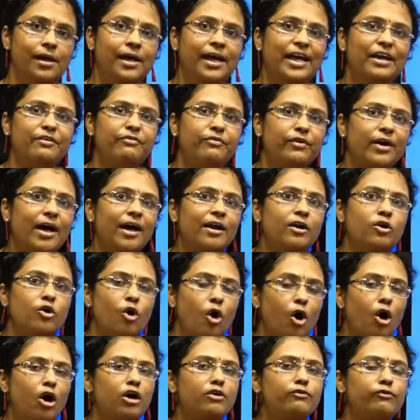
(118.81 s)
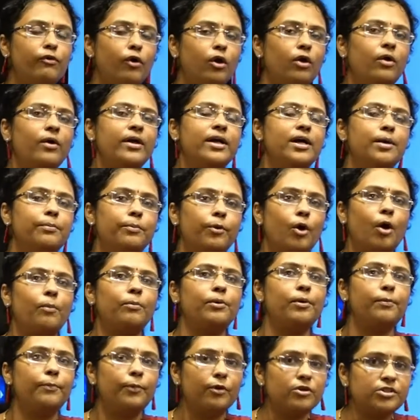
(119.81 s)
If we are not following a
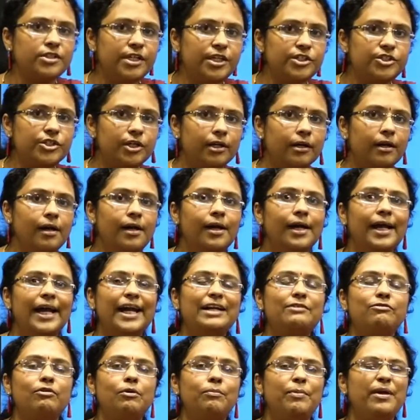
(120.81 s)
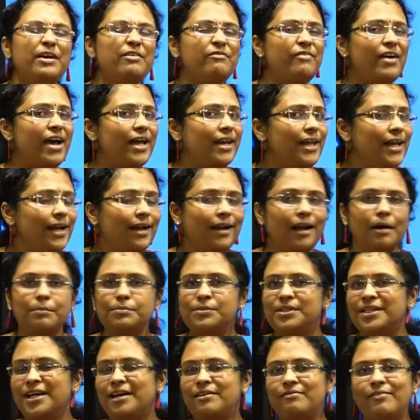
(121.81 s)
proper procedure, it will be very
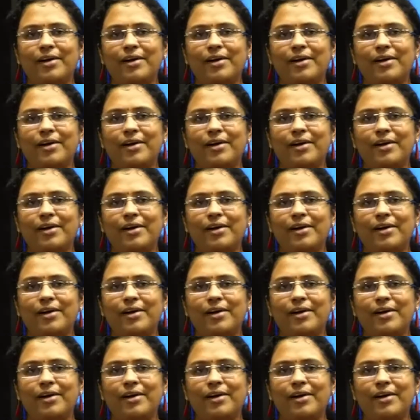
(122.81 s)
clumsy and